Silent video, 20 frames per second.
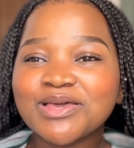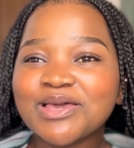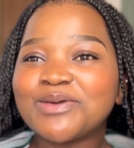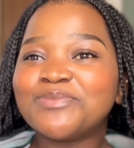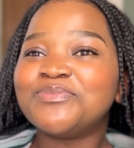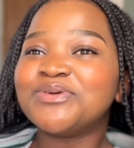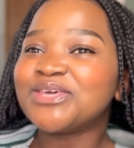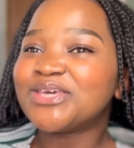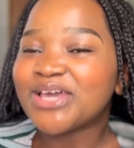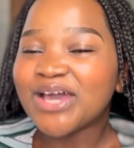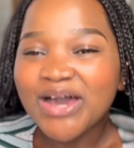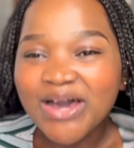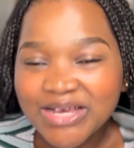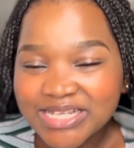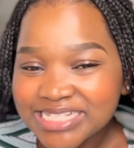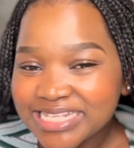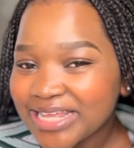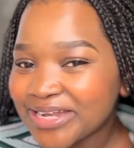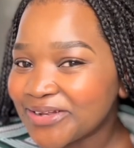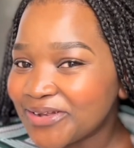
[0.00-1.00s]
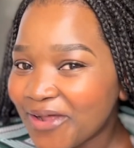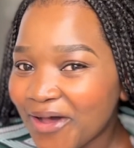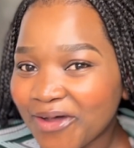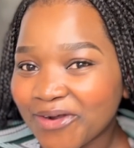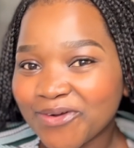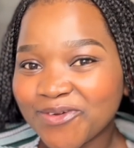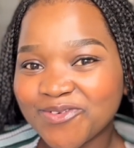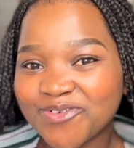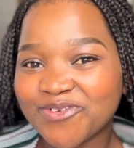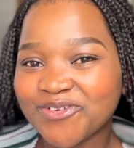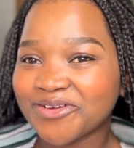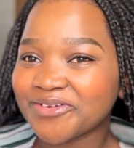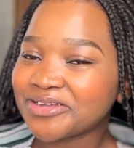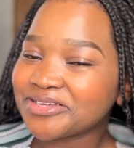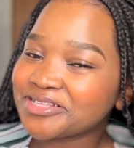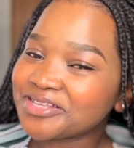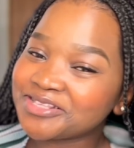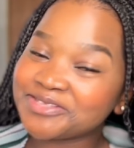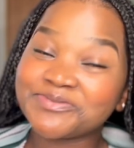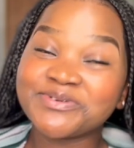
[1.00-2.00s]
because a lot of,
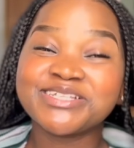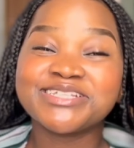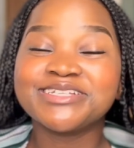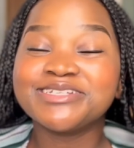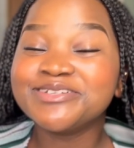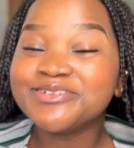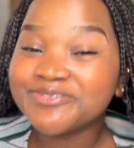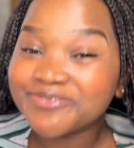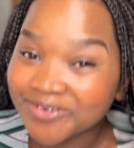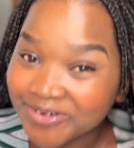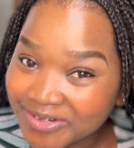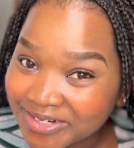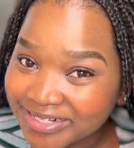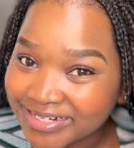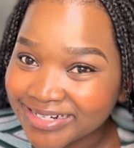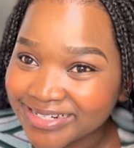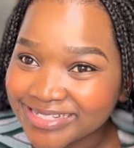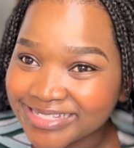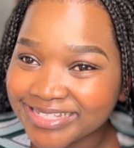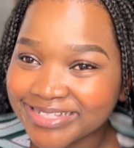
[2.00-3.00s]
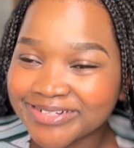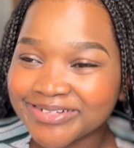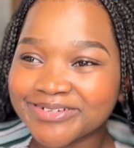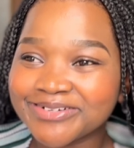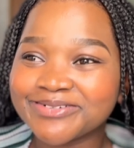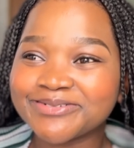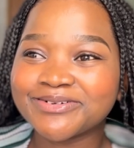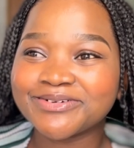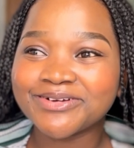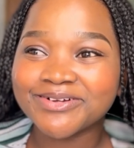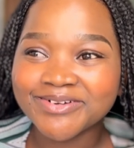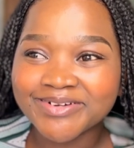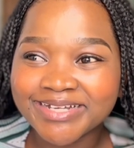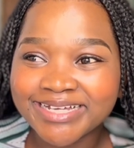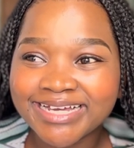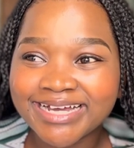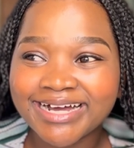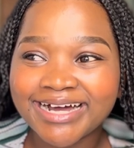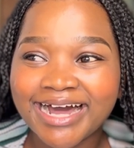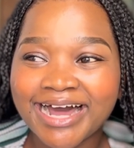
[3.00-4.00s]
especially foreigners in
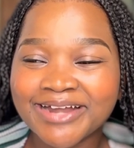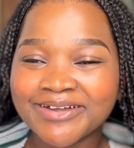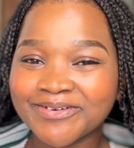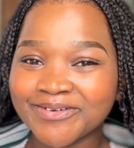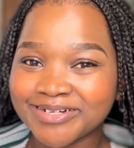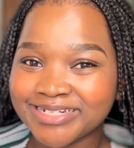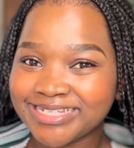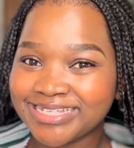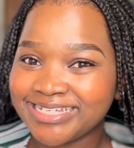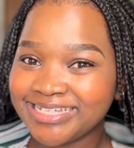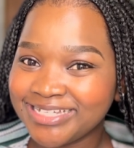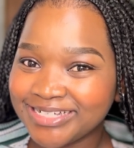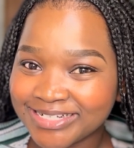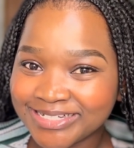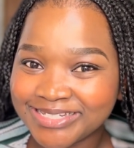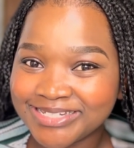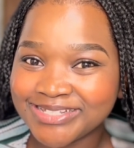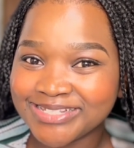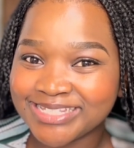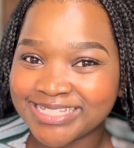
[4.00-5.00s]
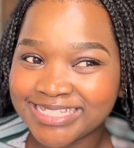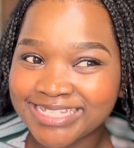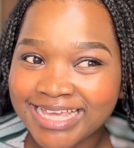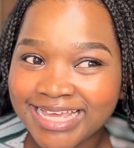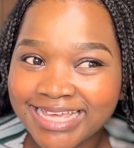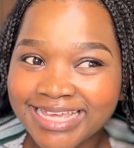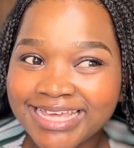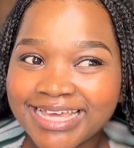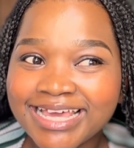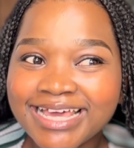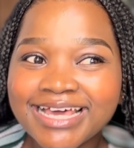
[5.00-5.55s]
Korea, are not here to stay,